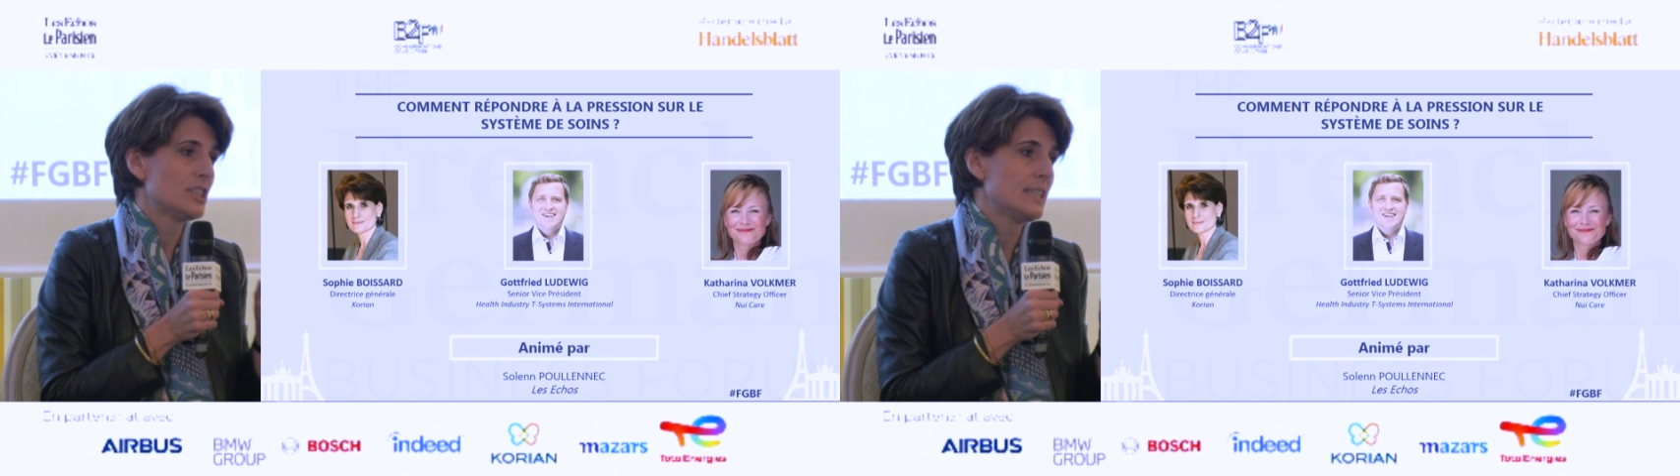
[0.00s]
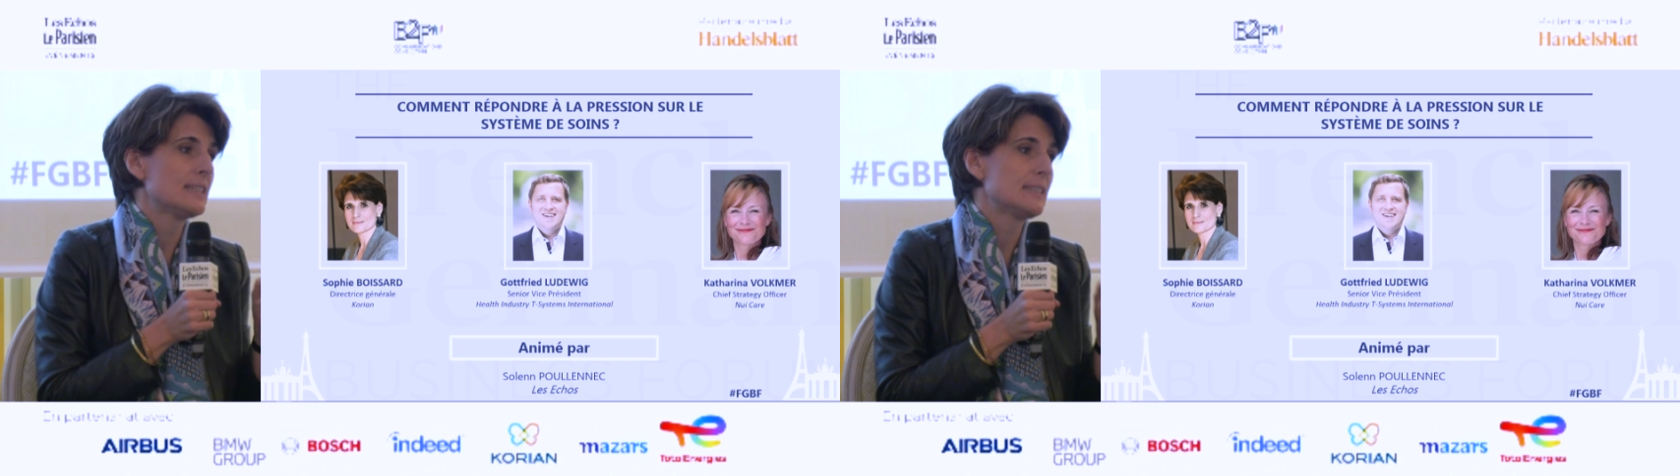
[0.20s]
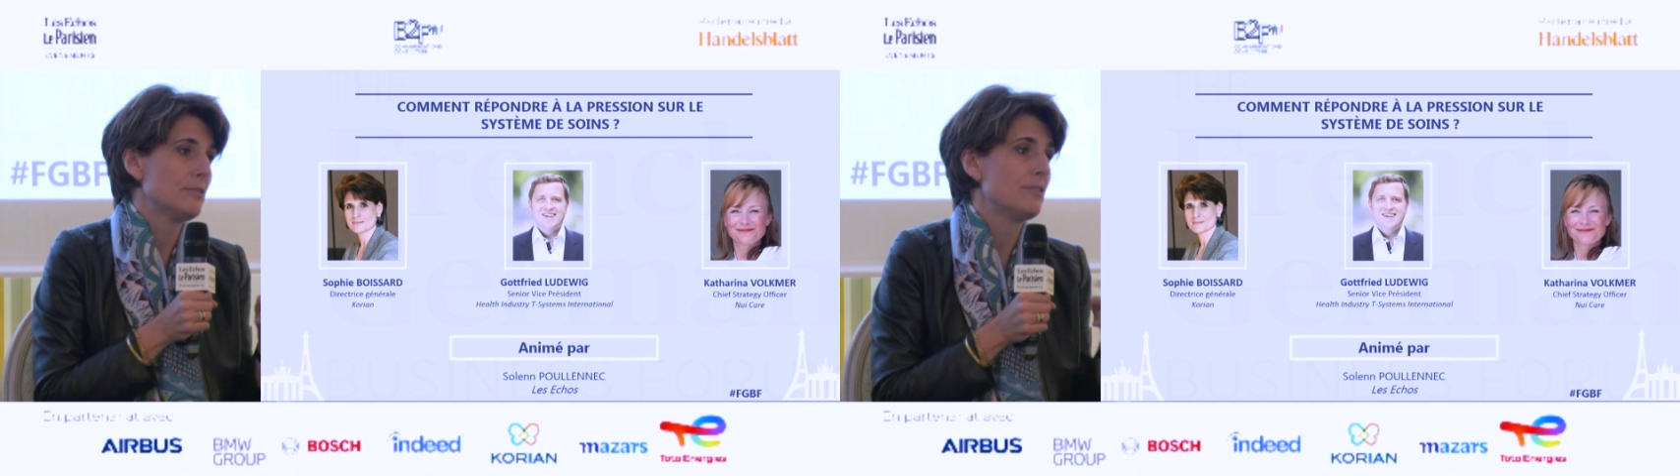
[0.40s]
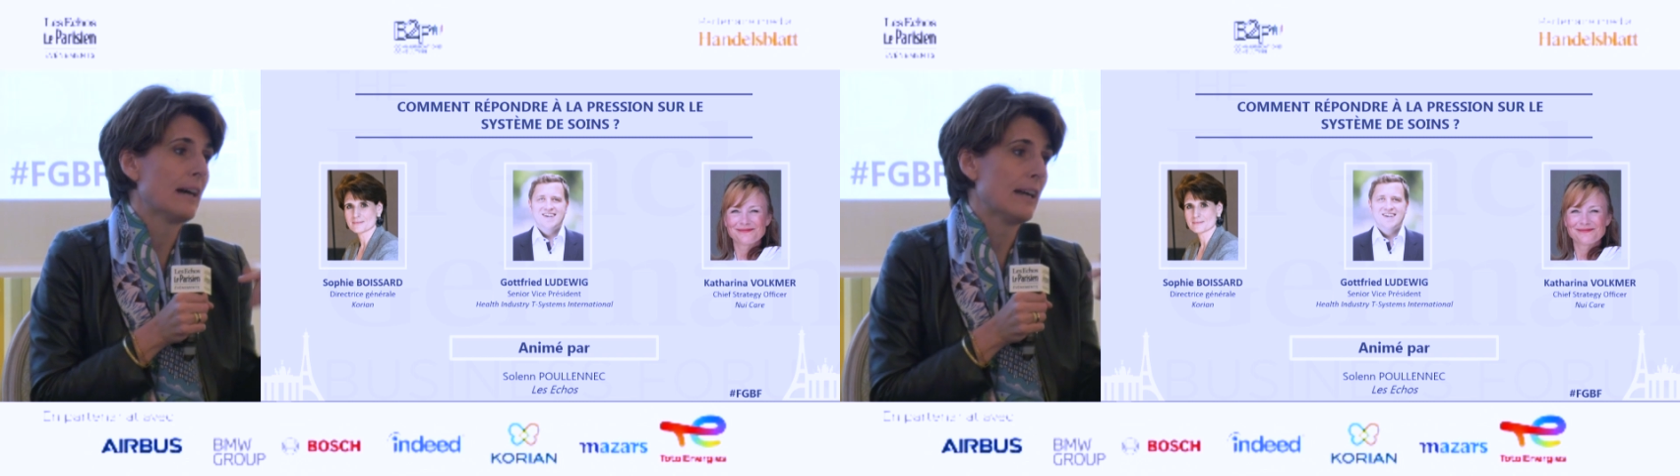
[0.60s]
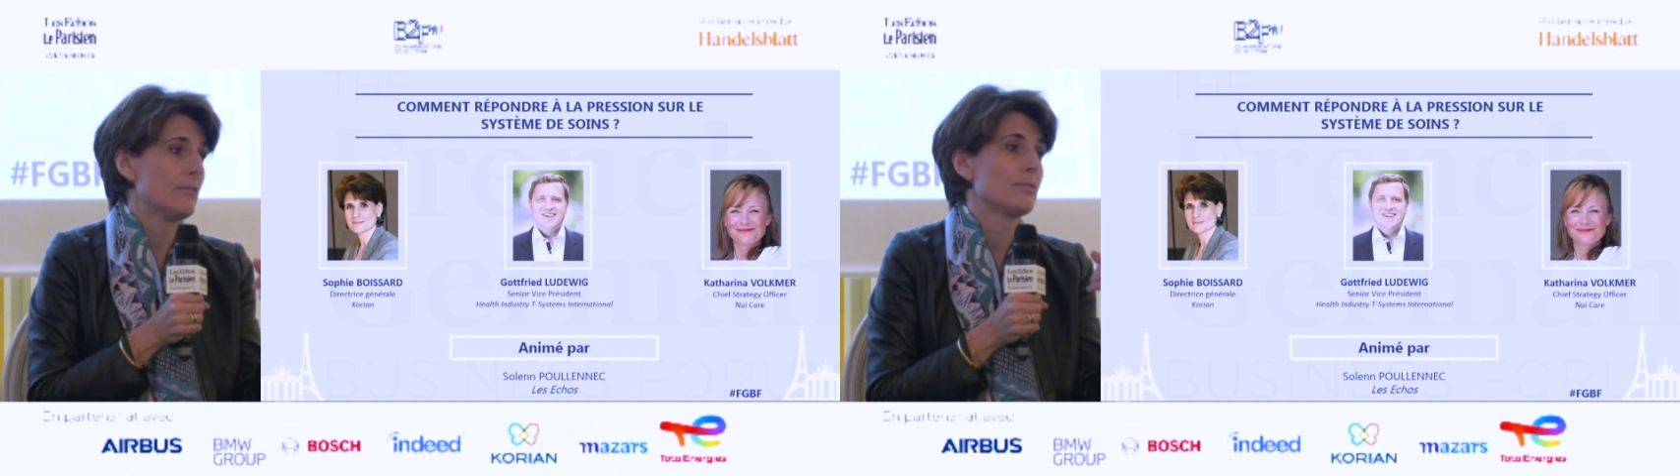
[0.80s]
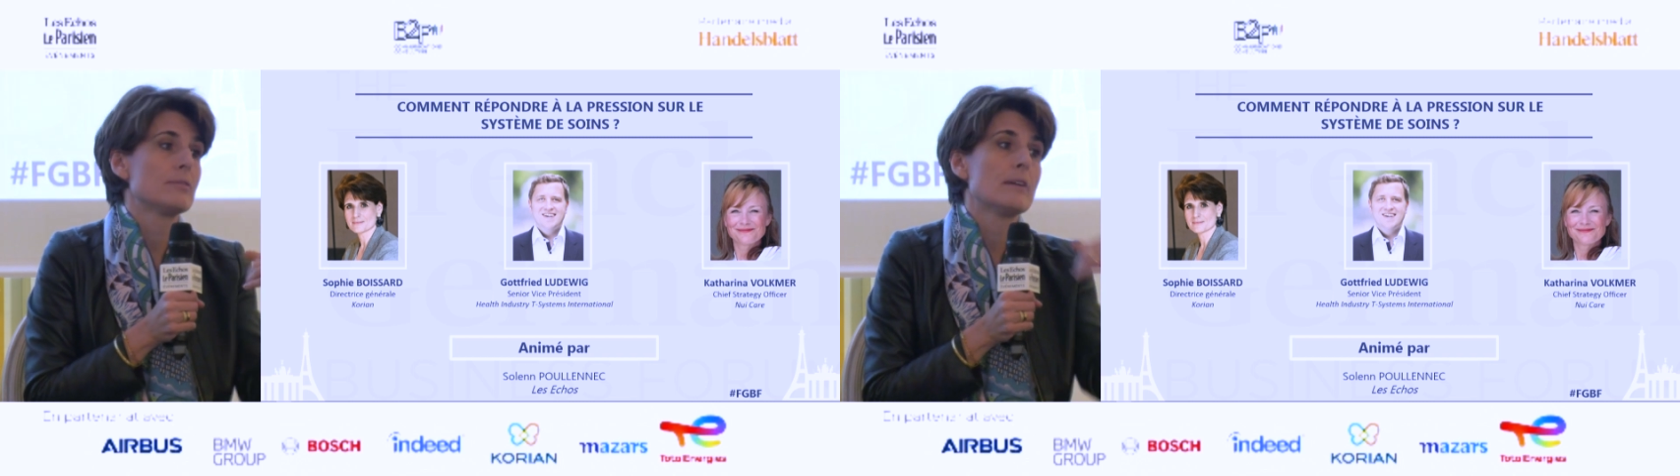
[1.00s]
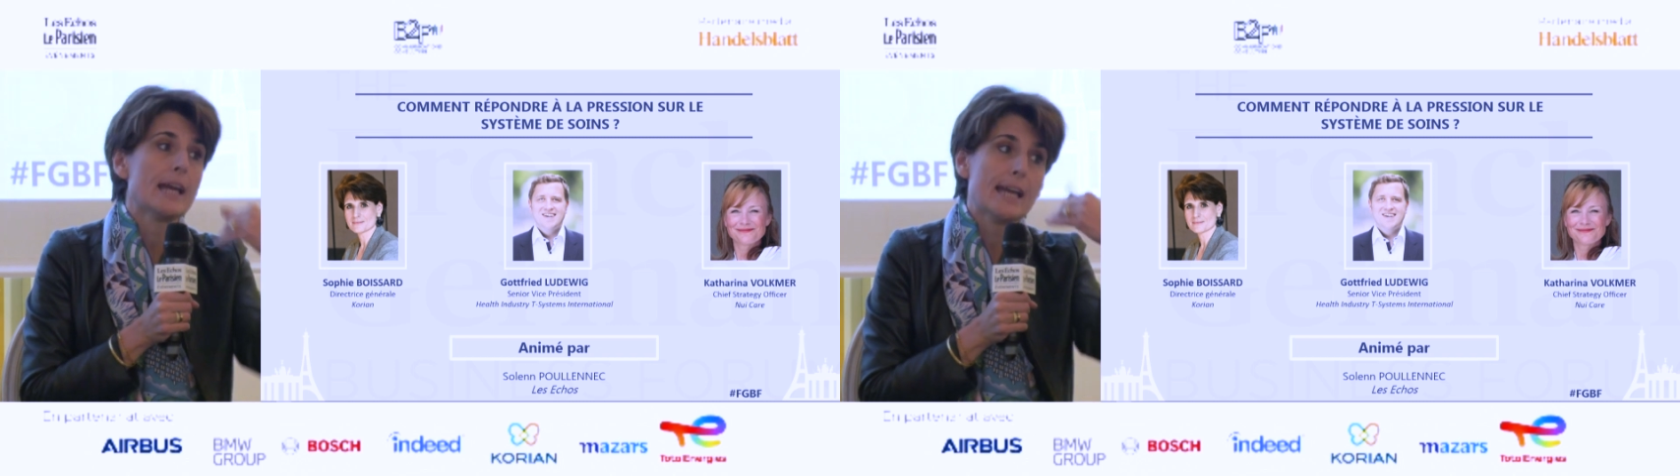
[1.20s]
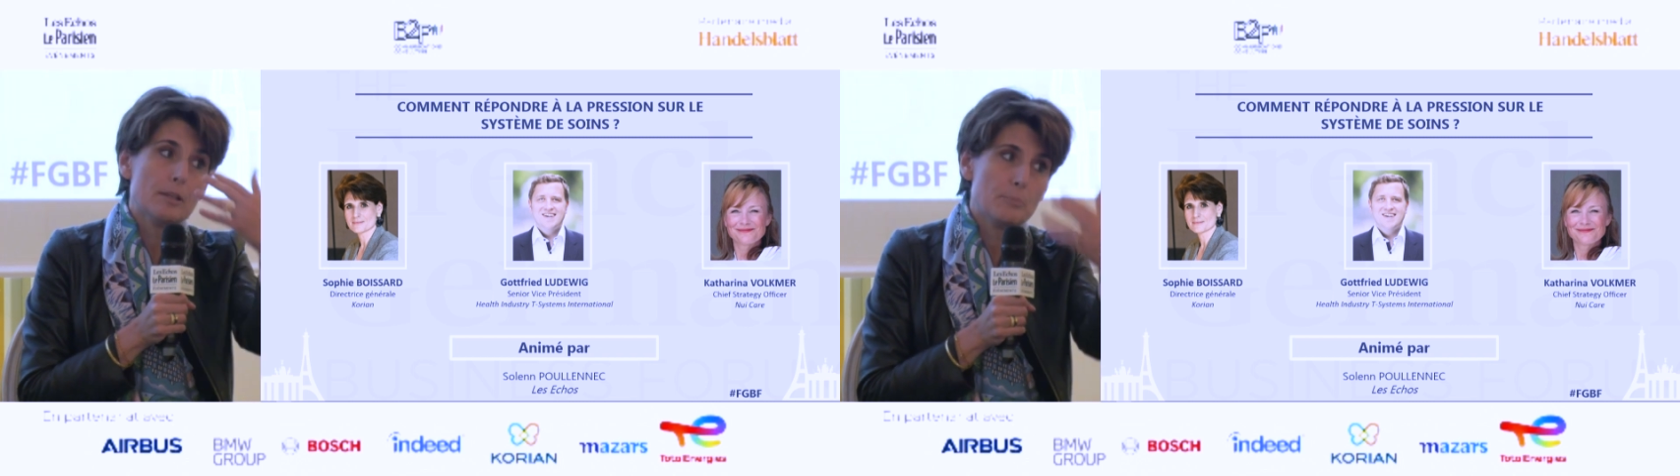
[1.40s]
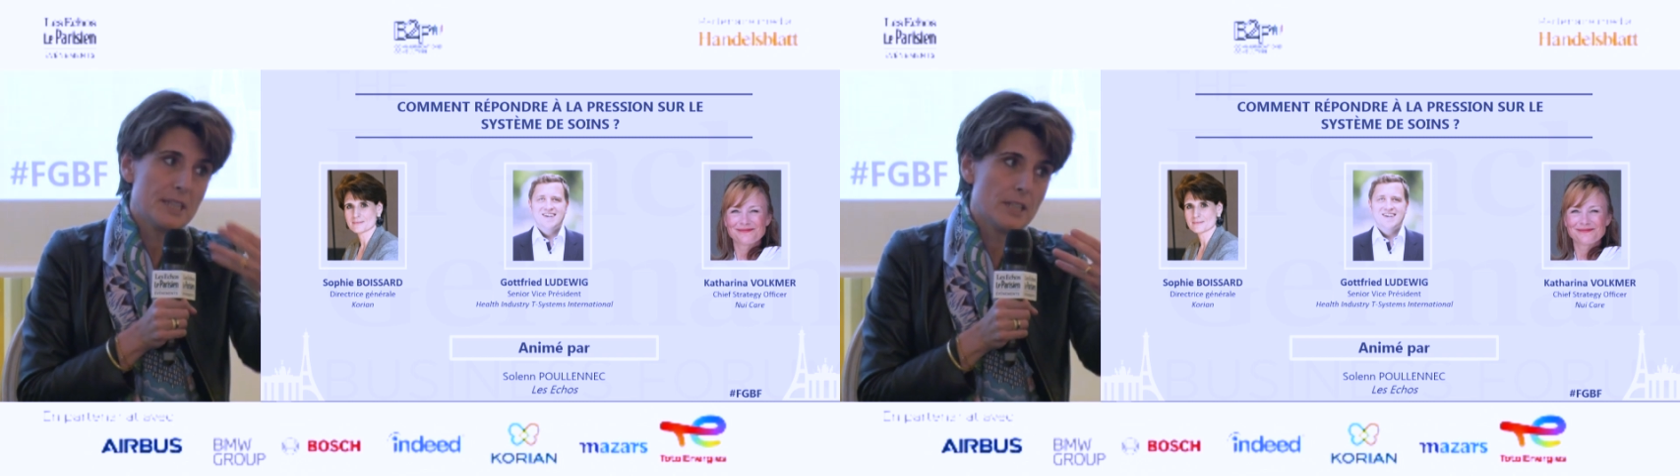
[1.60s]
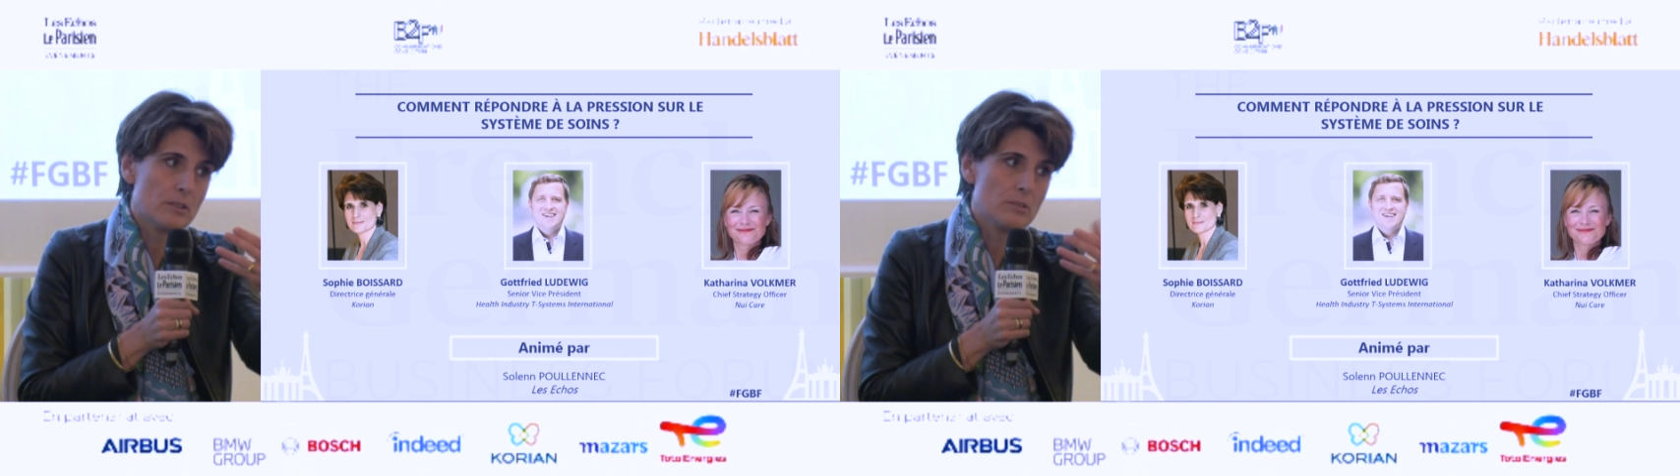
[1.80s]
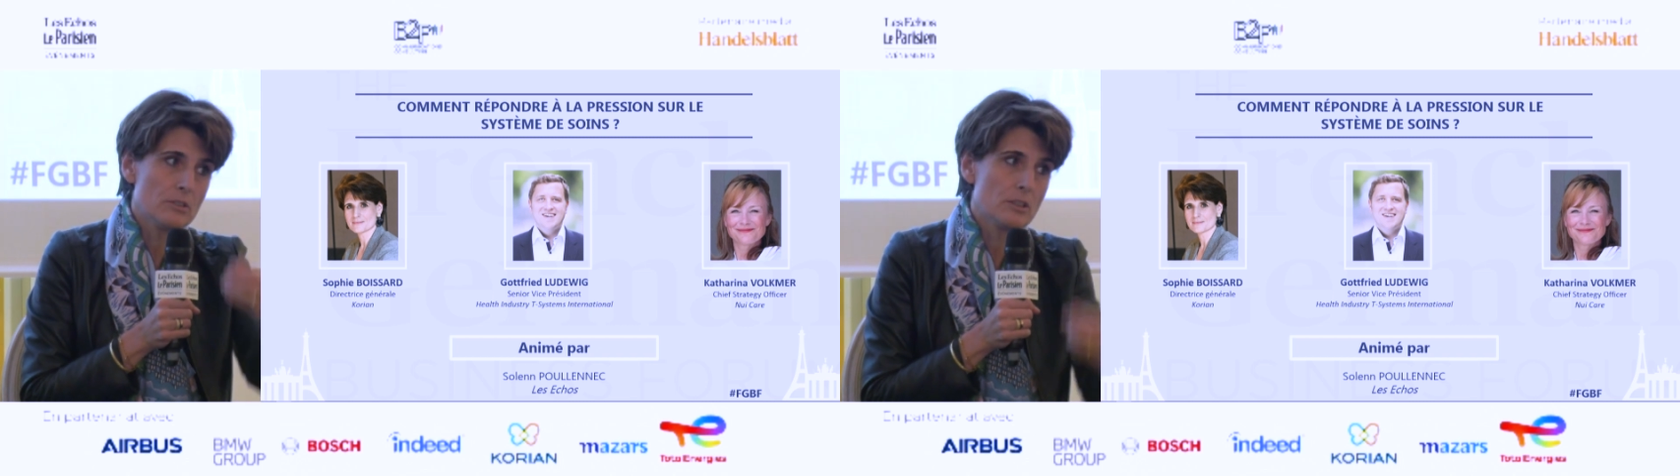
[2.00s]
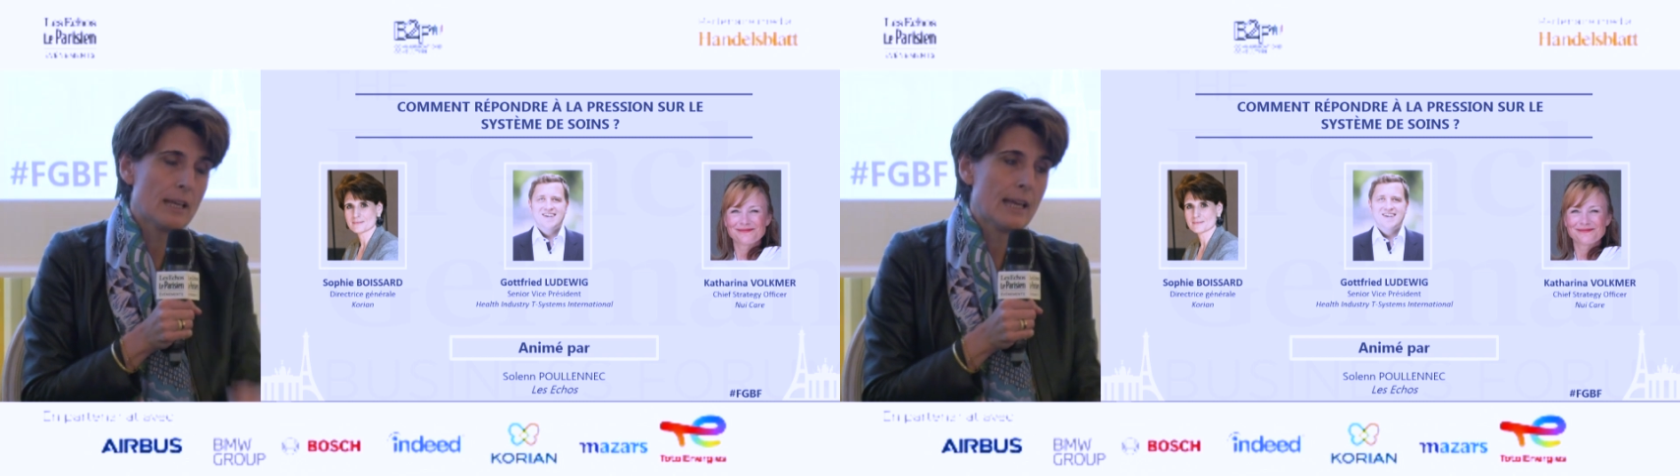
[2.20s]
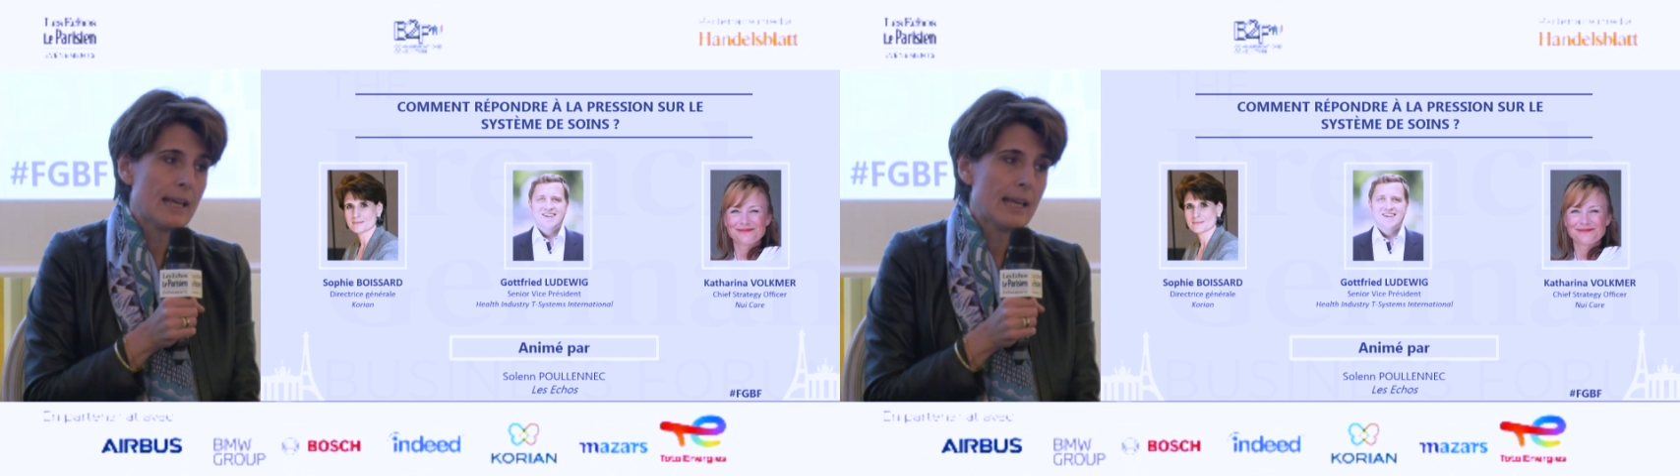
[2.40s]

65 and beyond